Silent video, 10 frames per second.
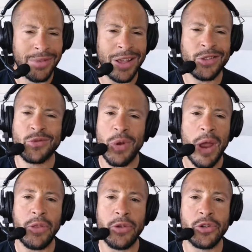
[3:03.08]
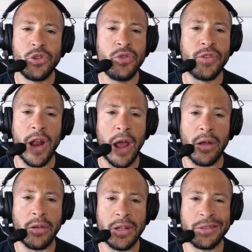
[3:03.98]
is rather
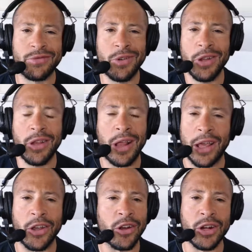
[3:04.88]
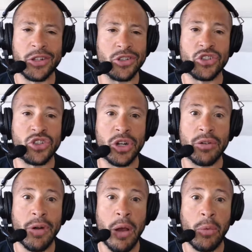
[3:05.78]
juvenile. It's really like you're going to just sit
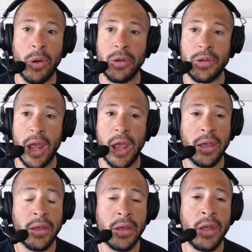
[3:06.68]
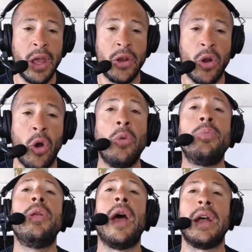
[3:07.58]
around one day and hope
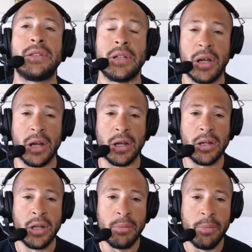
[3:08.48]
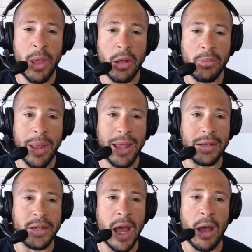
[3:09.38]
that mailman
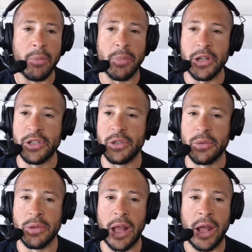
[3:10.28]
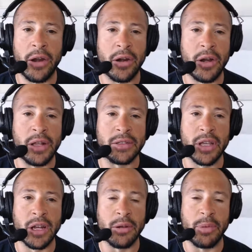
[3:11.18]
Tom brings you a letter and it's
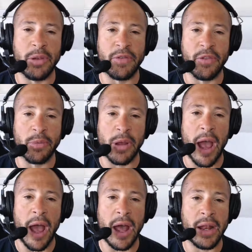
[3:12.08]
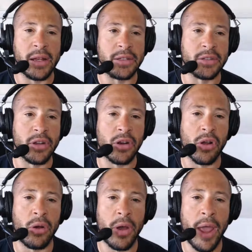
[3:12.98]
going to be from God, and he's going to
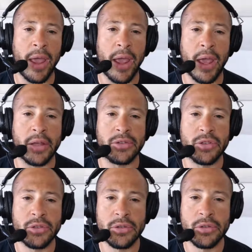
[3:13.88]
go, "Hey, Ange,